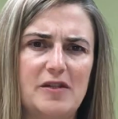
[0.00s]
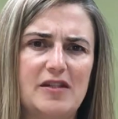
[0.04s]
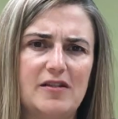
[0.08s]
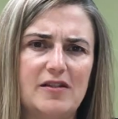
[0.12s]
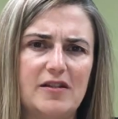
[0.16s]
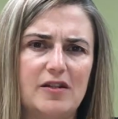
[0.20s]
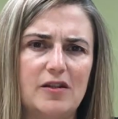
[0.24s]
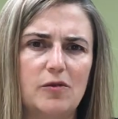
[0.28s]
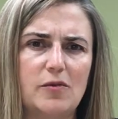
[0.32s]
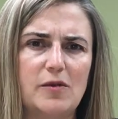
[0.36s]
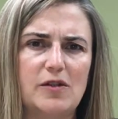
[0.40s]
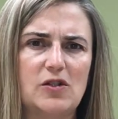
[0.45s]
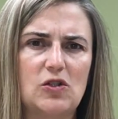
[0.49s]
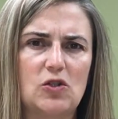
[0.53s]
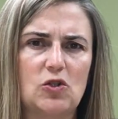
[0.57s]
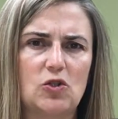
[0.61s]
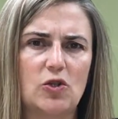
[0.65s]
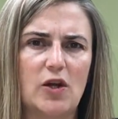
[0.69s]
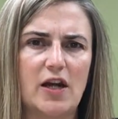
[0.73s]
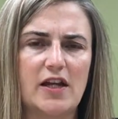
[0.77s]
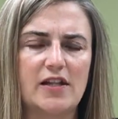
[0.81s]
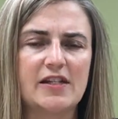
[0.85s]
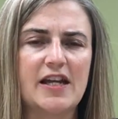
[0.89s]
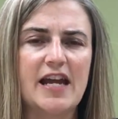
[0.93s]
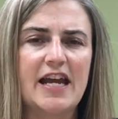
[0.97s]
us deal with
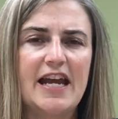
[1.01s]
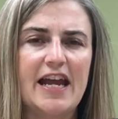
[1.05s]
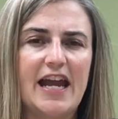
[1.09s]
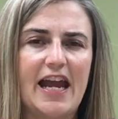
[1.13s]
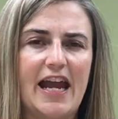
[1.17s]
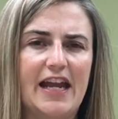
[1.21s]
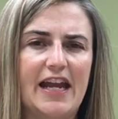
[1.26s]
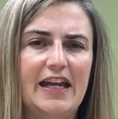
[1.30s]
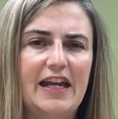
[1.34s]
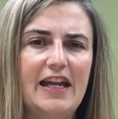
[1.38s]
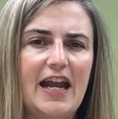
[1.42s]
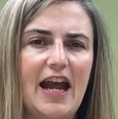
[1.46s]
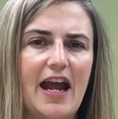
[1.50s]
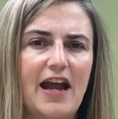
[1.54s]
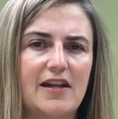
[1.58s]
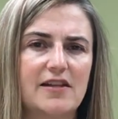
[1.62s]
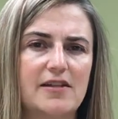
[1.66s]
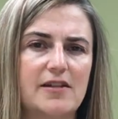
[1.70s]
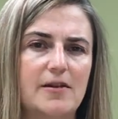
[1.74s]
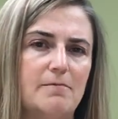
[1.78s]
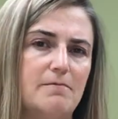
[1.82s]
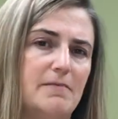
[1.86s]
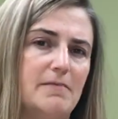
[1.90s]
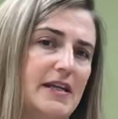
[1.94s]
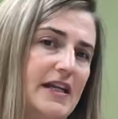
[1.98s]
stress, and it
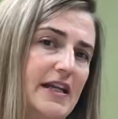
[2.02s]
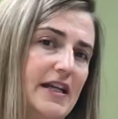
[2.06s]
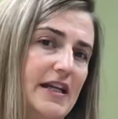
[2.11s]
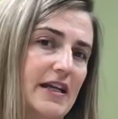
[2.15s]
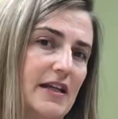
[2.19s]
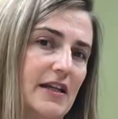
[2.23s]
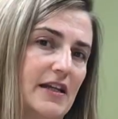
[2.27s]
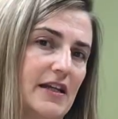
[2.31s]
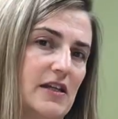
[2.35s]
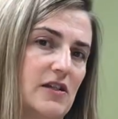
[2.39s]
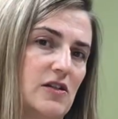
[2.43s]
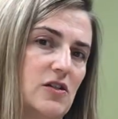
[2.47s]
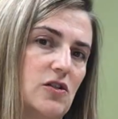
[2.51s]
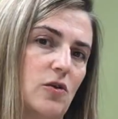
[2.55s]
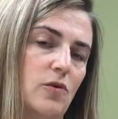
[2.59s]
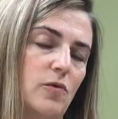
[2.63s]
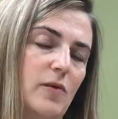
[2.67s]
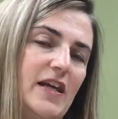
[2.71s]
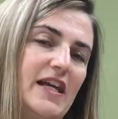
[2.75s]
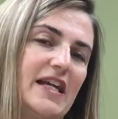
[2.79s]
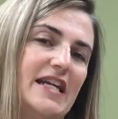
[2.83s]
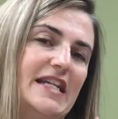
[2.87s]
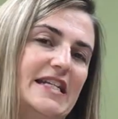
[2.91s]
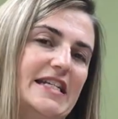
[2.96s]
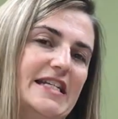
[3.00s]
acts immediately, so
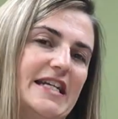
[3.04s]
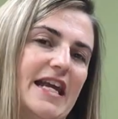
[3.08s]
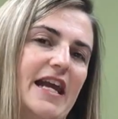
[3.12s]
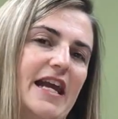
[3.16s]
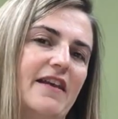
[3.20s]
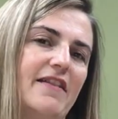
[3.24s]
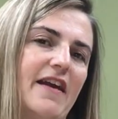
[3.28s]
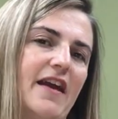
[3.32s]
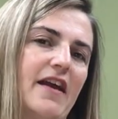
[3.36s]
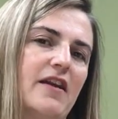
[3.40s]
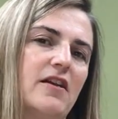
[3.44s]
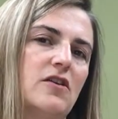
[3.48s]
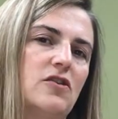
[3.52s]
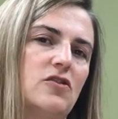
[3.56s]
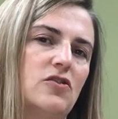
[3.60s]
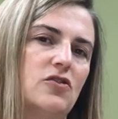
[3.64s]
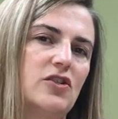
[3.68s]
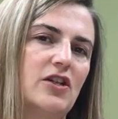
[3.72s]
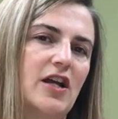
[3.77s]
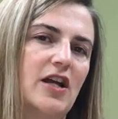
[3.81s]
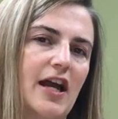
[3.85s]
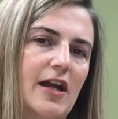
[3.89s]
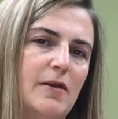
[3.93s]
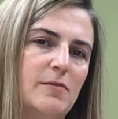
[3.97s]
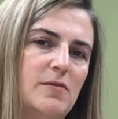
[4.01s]
we can take that under
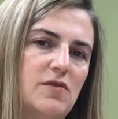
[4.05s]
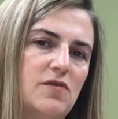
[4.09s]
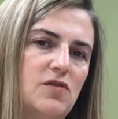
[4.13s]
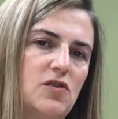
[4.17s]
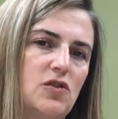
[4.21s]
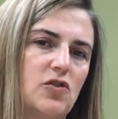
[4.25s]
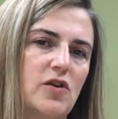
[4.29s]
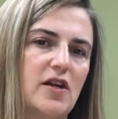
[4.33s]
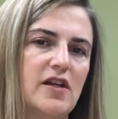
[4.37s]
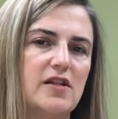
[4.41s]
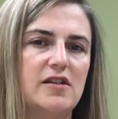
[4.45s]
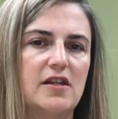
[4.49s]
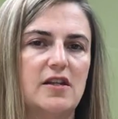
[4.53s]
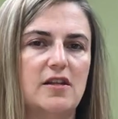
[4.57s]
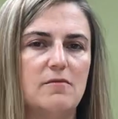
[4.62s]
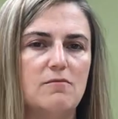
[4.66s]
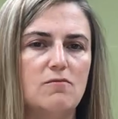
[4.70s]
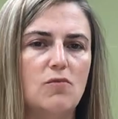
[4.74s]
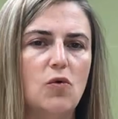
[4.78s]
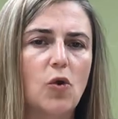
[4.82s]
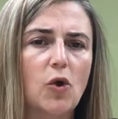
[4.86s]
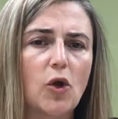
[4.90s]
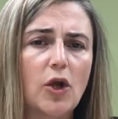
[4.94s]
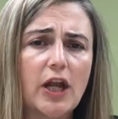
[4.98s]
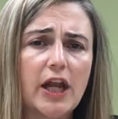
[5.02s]
times of stress in the
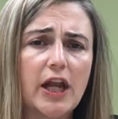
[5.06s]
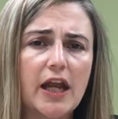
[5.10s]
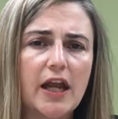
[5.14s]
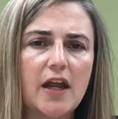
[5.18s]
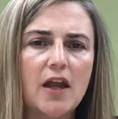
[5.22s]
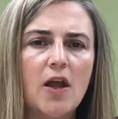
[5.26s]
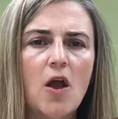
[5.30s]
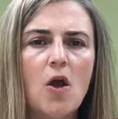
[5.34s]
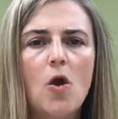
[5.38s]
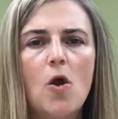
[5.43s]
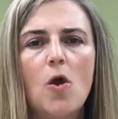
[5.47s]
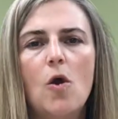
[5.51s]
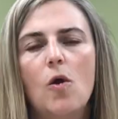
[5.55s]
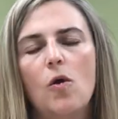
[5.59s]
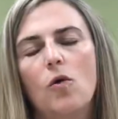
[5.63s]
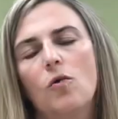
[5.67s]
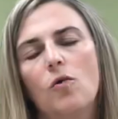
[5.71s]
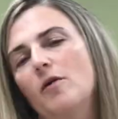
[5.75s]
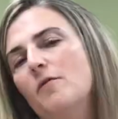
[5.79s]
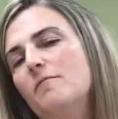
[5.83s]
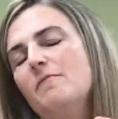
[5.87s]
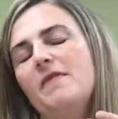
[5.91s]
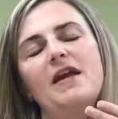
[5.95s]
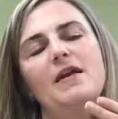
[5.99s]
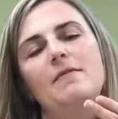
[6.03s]
morning
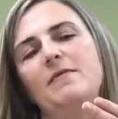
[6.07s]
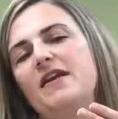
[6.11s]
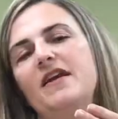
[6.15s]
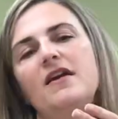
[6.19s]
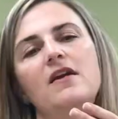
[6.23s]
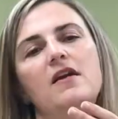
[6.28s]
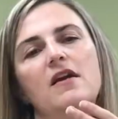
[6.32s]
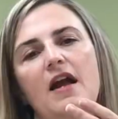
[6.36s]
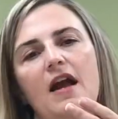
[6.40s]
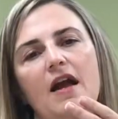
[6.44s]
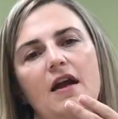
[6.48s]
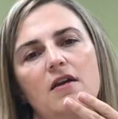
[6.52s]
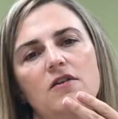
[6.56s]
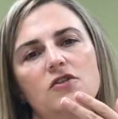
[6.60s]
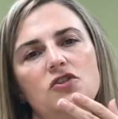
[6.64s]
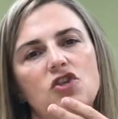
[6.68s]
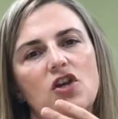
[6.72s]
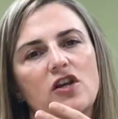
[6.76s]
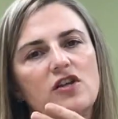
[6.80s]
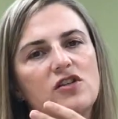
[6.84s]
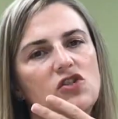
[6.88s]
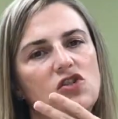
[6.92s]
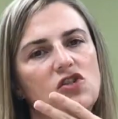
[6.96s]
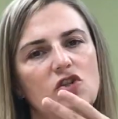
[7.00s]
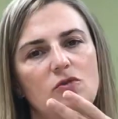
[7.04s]
or maybe
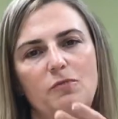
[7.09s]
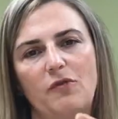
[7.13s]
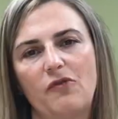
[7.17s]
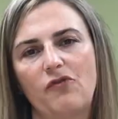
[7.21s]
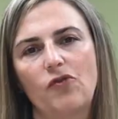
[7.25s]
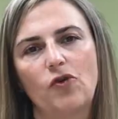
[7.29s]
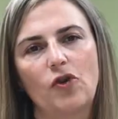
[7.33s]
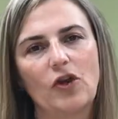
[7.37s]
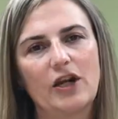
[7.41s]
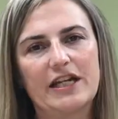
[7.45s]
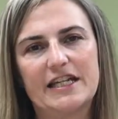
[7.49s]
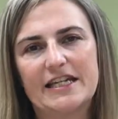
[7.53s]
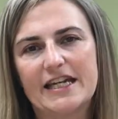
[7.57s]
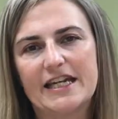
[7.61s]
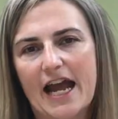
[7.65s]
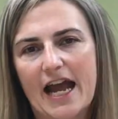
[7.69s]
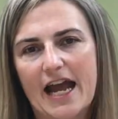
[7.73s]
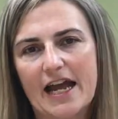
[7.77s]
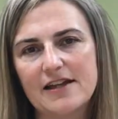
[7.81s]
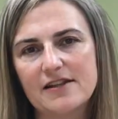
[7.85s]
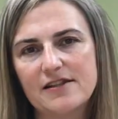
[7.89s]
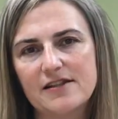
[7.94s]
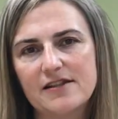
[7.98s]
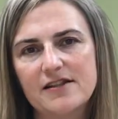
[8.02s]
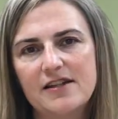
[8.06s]
just before a
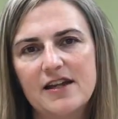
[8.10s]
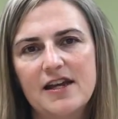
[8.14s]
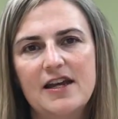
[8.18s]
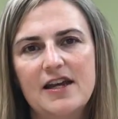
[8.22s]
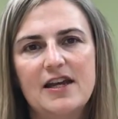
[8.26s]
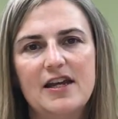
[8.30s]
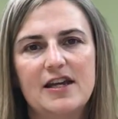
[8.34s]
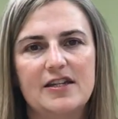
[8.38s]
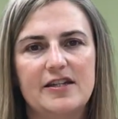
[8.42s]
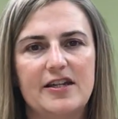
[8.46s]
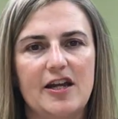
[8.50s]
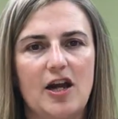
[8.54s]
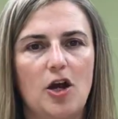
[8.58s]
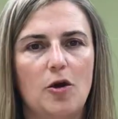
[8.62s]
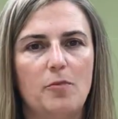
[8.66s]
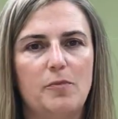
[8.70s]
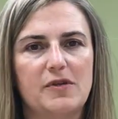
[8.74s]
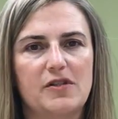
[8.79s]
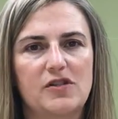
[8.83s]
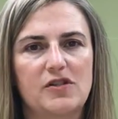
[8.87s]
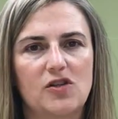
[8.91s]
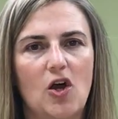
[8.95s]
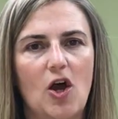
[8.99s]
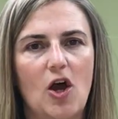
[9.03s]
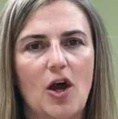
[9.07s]
test to help
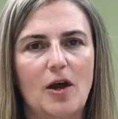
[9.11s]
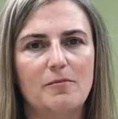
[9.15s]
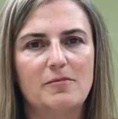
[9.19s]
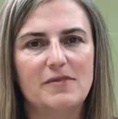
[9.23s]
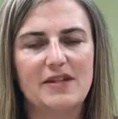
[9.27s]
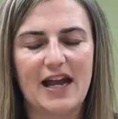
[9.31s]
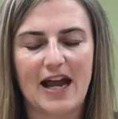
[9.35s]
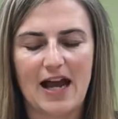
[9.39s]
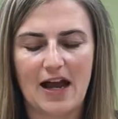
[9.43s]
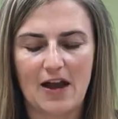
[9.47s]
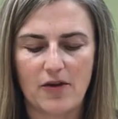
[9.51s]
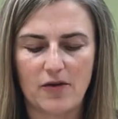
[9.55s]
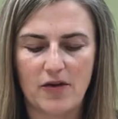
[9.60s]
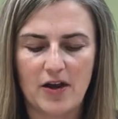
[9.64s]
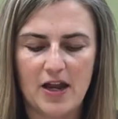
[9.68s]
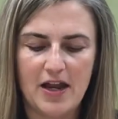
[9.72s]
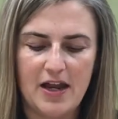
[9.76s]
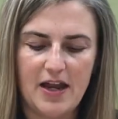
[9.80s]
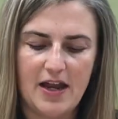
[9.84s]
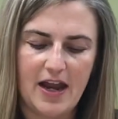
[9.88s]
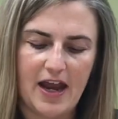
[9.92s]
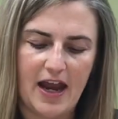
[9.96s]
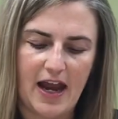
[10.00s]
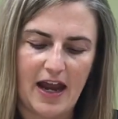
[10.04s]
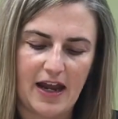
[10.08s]
us calm down,
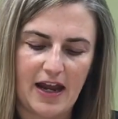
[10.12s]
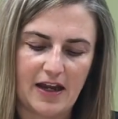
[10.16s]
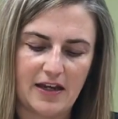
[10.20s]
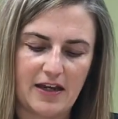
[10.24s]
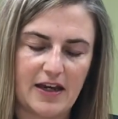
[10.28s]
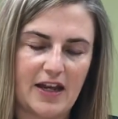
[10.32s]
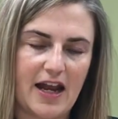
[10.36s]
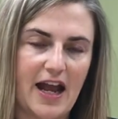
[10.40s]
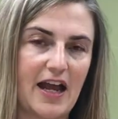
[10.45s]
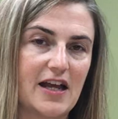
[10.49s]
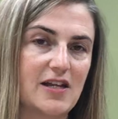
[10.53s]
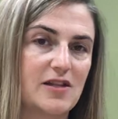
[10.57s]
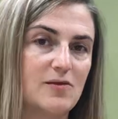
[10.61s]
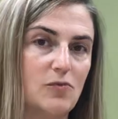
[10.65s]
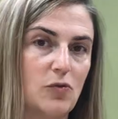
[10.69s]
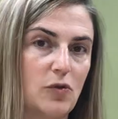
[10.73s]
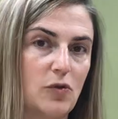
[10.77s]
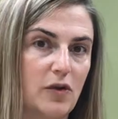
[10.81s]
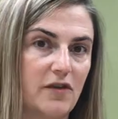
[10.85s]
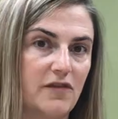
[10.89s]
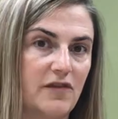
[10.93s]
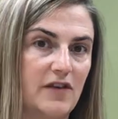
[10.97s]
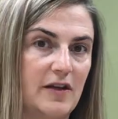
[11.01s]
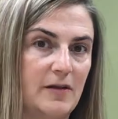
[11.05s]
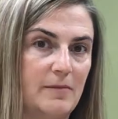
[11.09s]
and it has
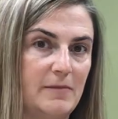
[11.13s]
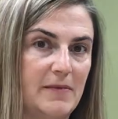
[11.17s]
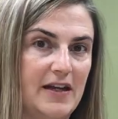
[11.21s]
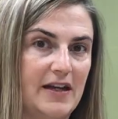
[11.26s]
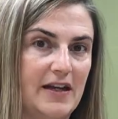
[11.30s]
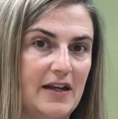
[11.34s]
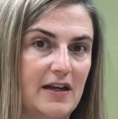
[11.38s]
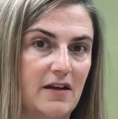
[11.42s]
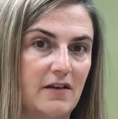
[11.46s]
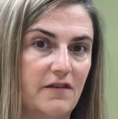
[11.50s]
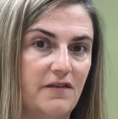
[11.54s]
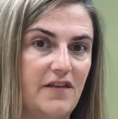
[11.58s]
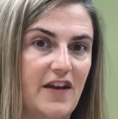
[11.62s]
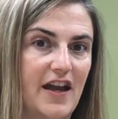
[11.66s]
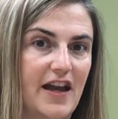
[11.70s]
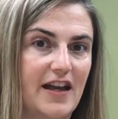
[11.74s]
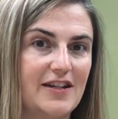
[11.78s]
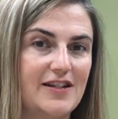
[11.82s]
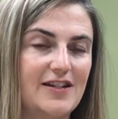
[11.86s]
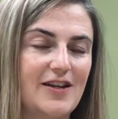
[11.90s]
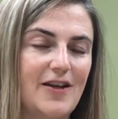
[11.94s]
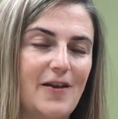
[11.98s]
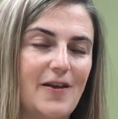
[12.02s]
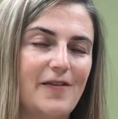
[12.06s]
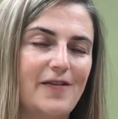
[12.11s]
more of an immediate
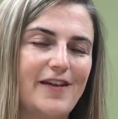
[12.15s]
effect.